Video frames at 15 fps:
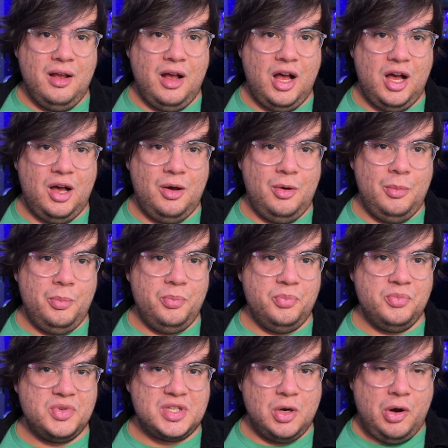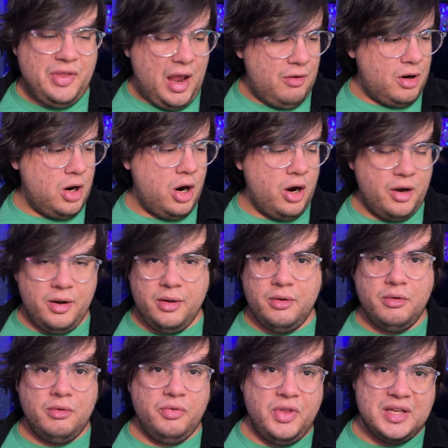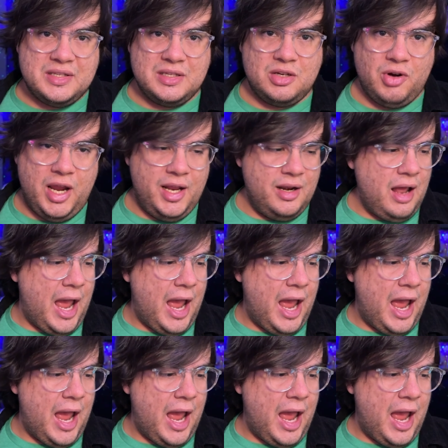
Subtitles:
So in that regard, this is great.